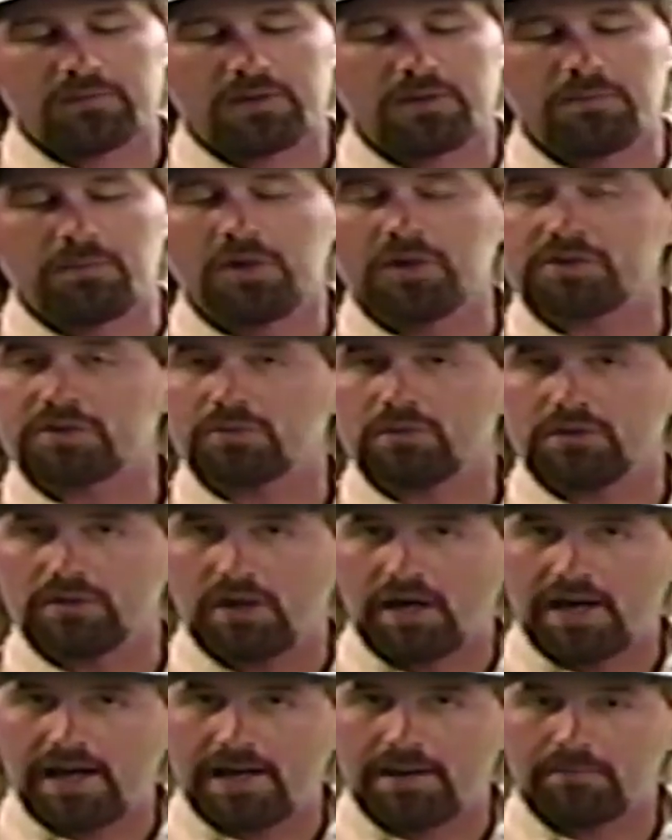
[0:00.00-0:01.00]
the most
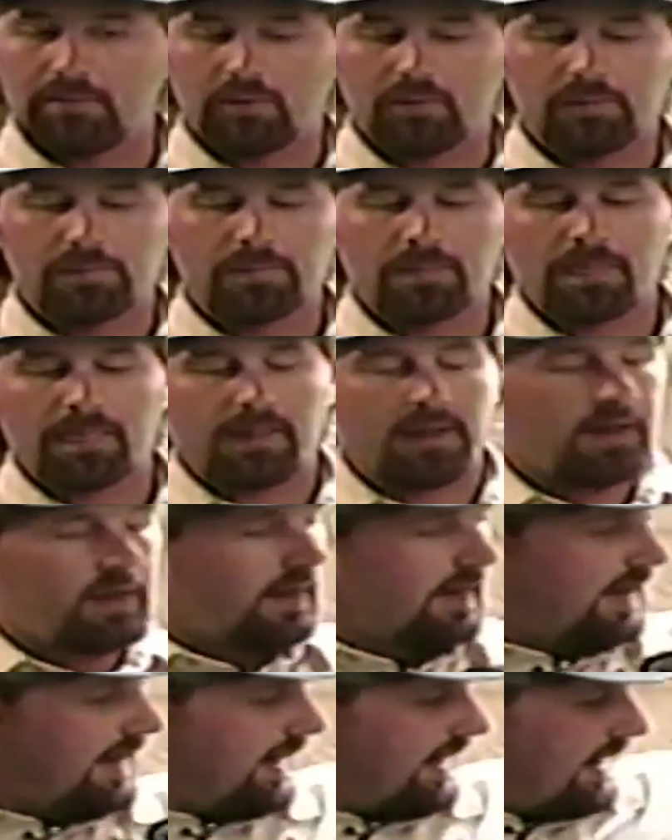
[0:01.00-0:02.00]
reliable
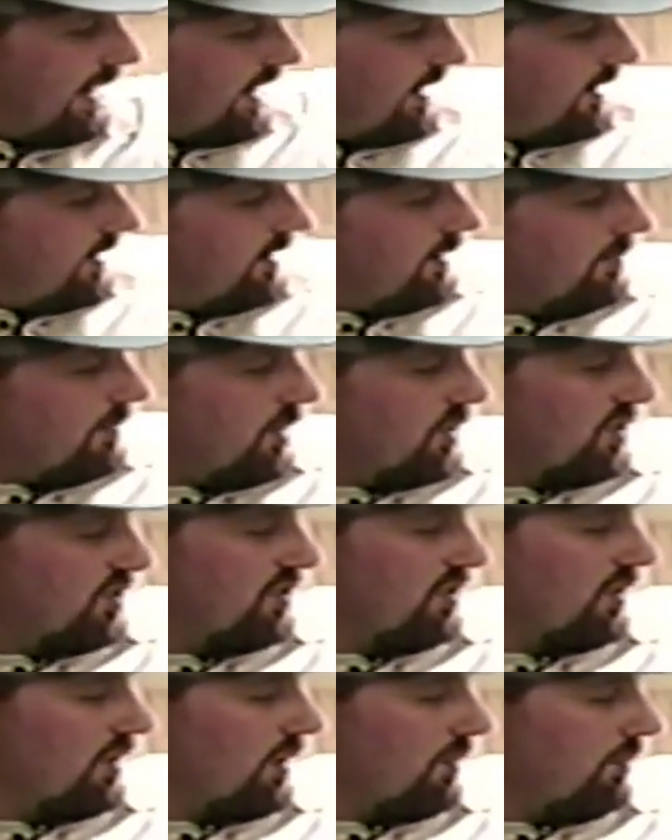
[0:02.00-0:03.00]
and the most
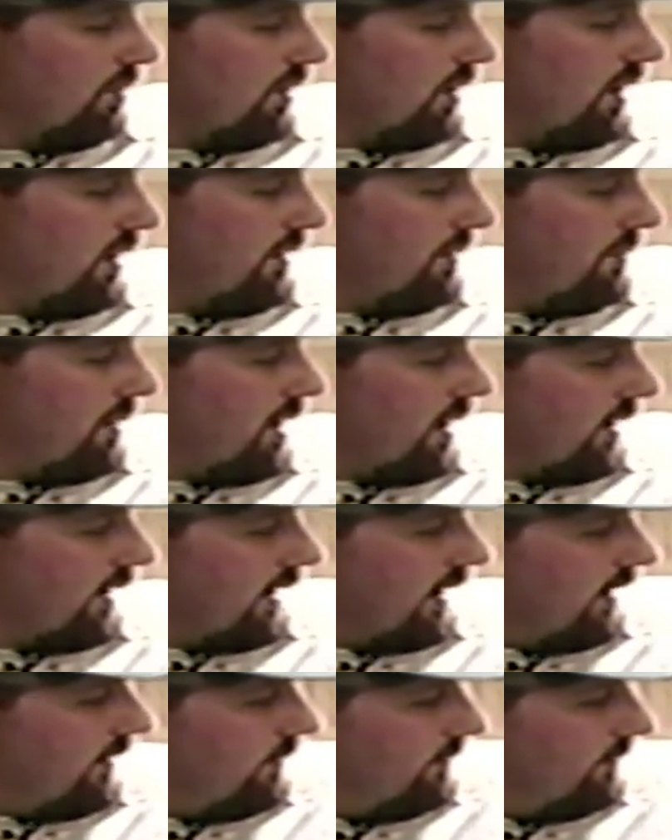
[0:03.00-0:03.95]
durable on the market.